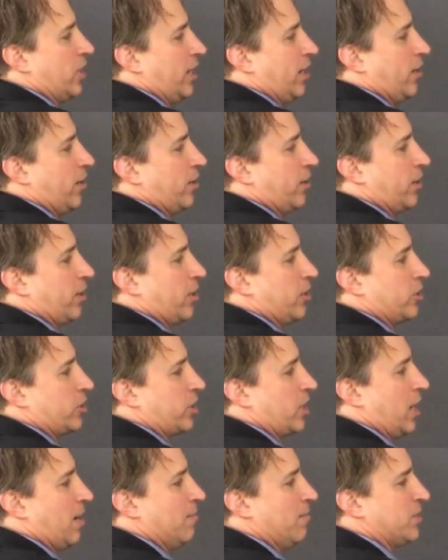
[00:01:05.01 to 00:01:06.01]
The aortic
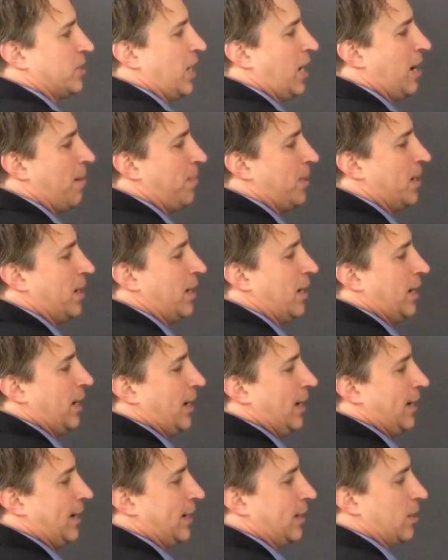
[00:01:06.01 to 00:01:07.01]
arch comes up
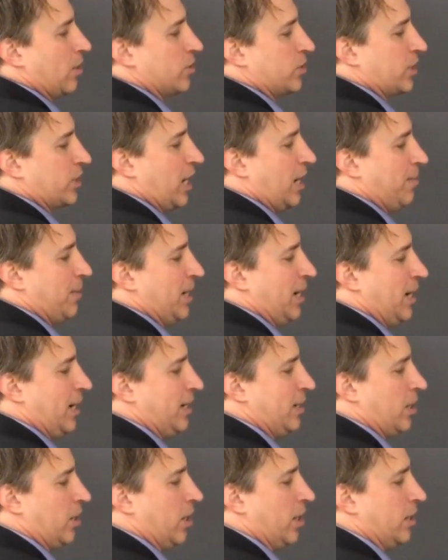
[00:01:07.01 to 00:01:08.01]
and it goes kind of
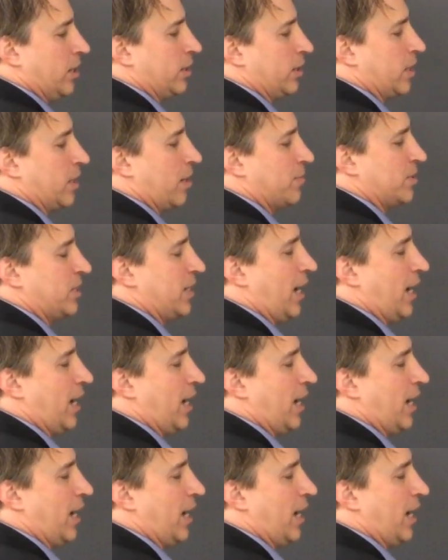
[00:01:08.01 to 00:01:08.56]
behind the heart and comes